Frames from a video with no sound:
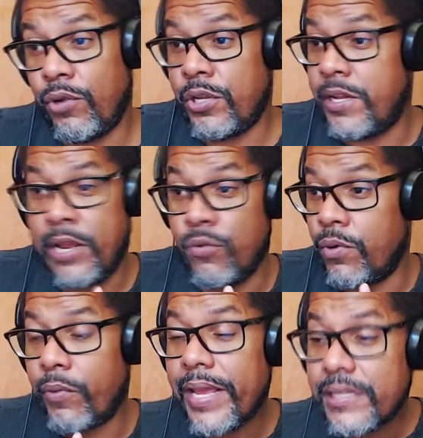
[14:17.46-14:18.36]
they were
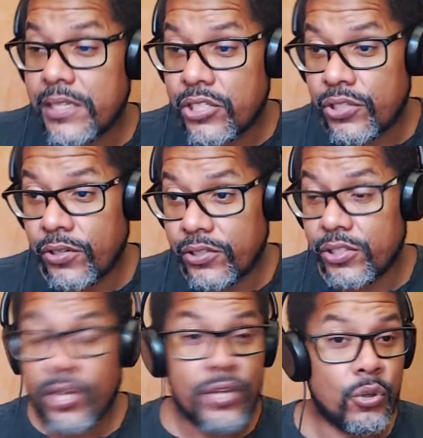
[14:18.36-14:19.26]
raised in the church,
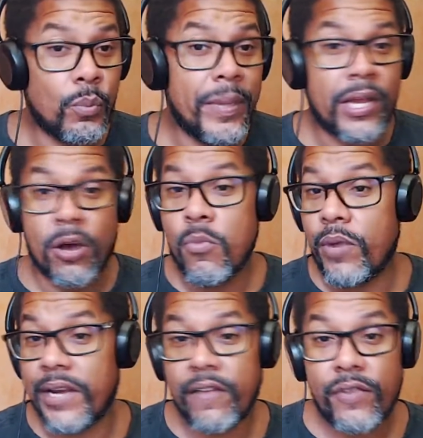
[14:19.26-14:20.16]
you become
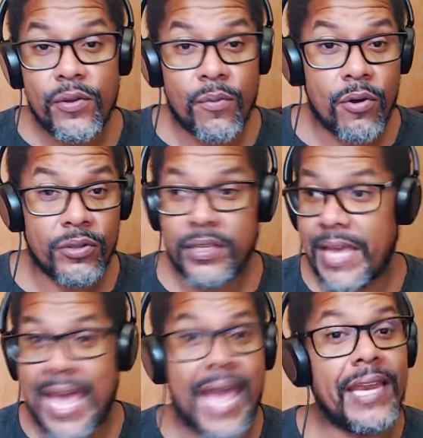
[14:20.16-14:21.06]
whatever you want
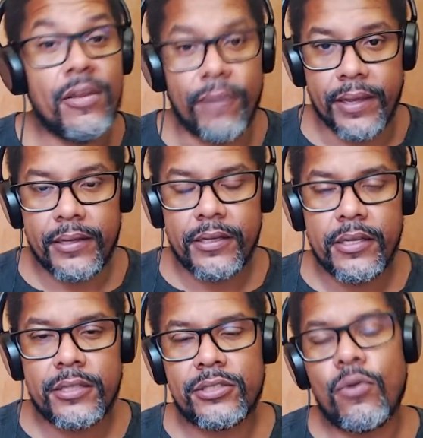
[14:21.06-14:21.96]
anyway.
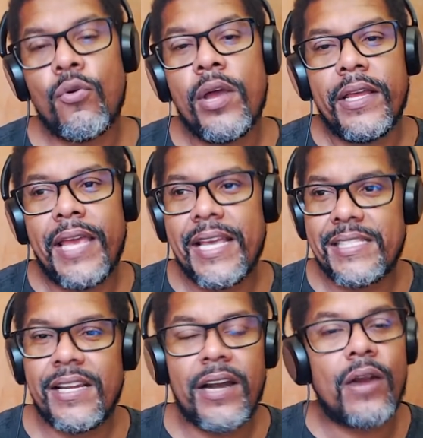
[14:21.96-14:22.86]
So is
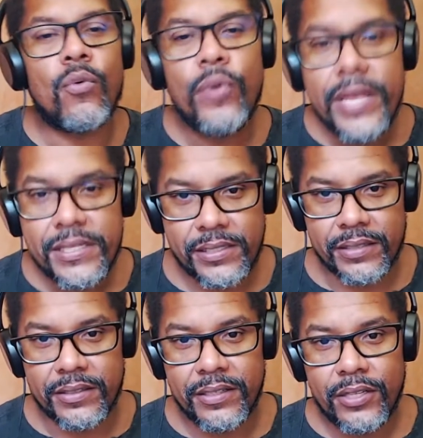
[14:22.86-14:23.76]
there a
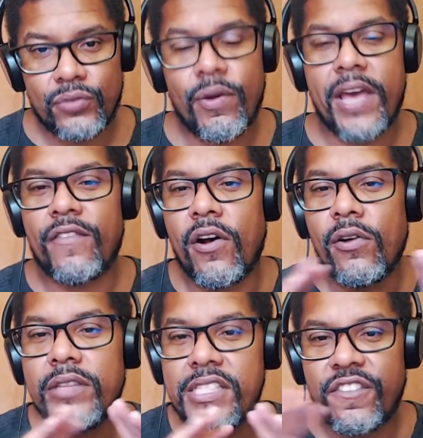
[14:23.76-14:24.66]
reason to have
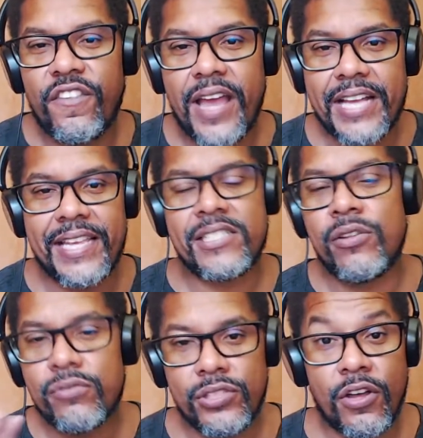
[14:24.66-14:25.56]
all these flags and
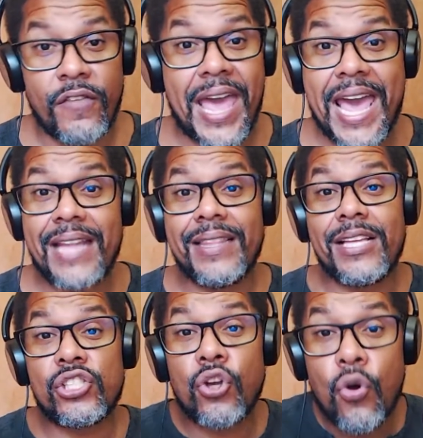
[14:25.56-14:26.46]
those stuff at the
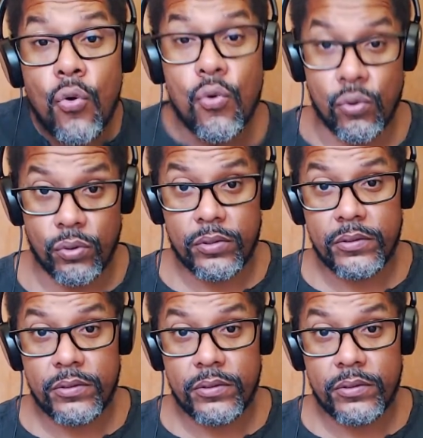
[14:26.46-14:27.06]
school